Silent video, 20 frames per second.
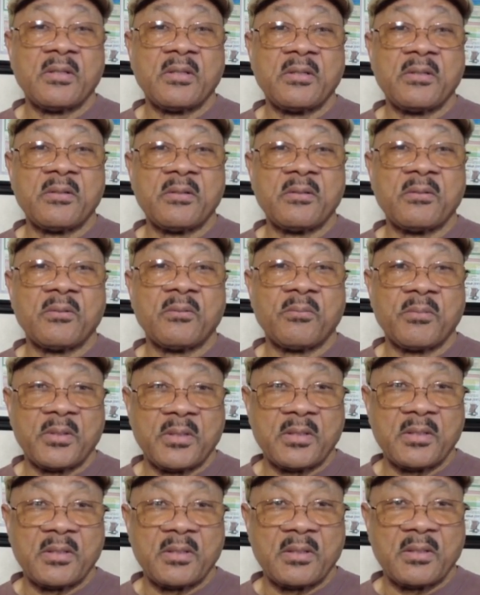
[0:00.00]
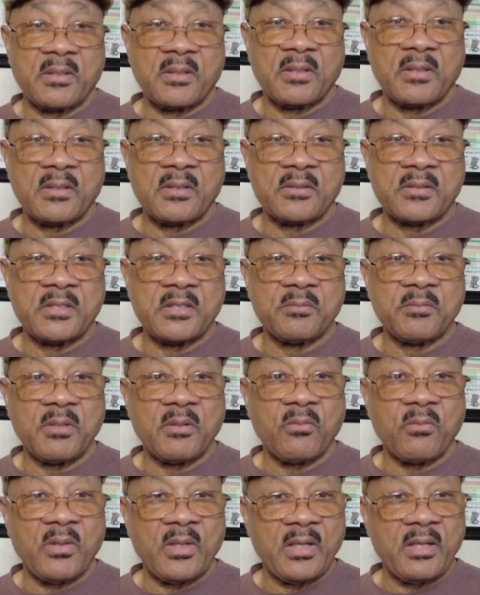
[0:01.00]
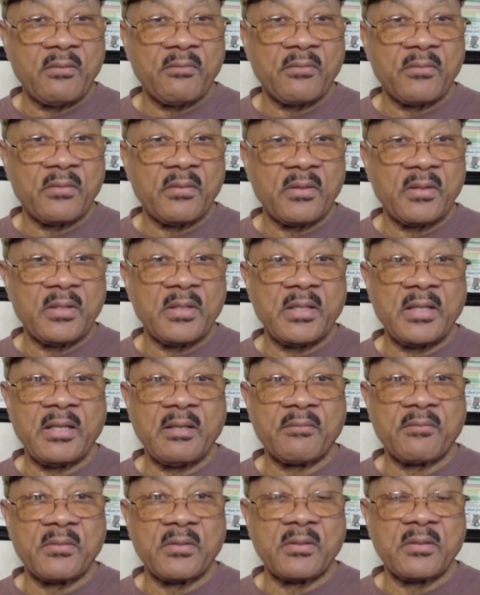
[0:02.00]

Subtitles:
you know, but she's my wife and I have